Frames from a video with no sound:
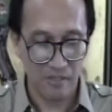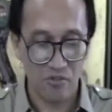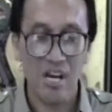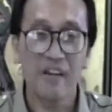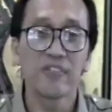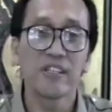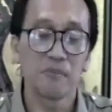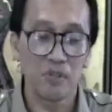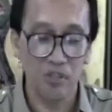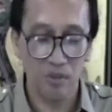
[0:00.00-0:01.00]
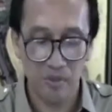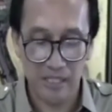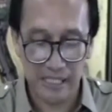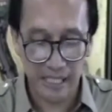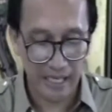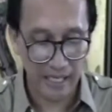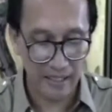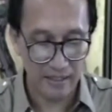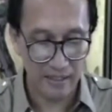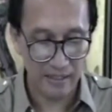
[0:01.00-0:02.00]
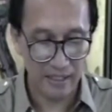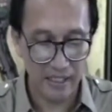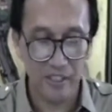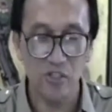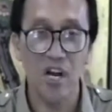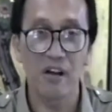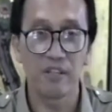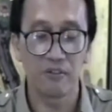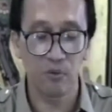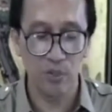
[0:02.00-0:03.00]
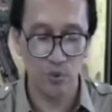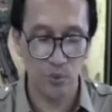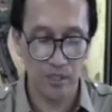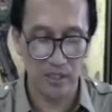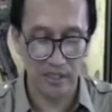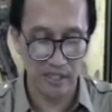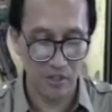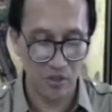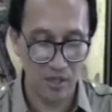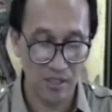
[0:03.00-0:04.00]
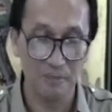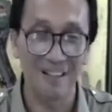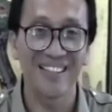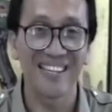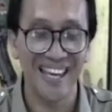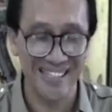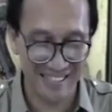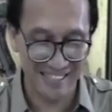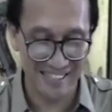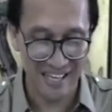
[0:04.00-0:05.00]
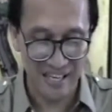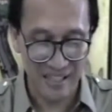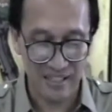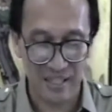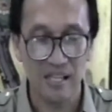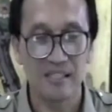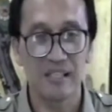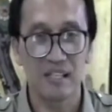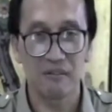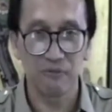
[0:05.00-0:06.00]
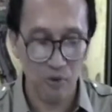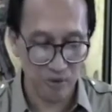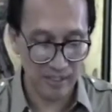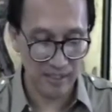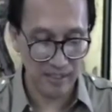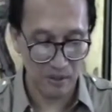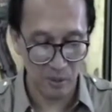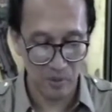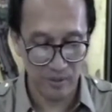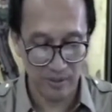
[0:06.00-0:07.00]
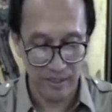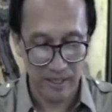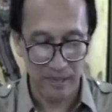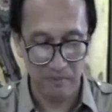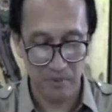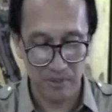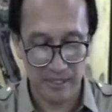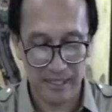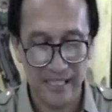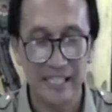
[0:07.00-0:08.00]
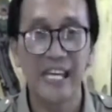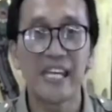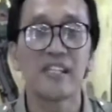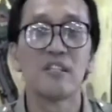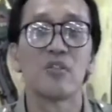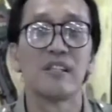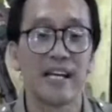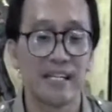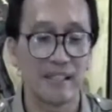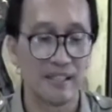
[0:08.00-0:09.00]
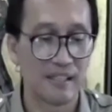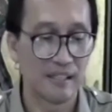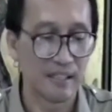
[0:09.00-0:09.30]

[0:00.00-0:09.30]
The drafting of the communique, the early drafts of which were initiated by the caddies, started at a 14th hole and proceeded late into the night.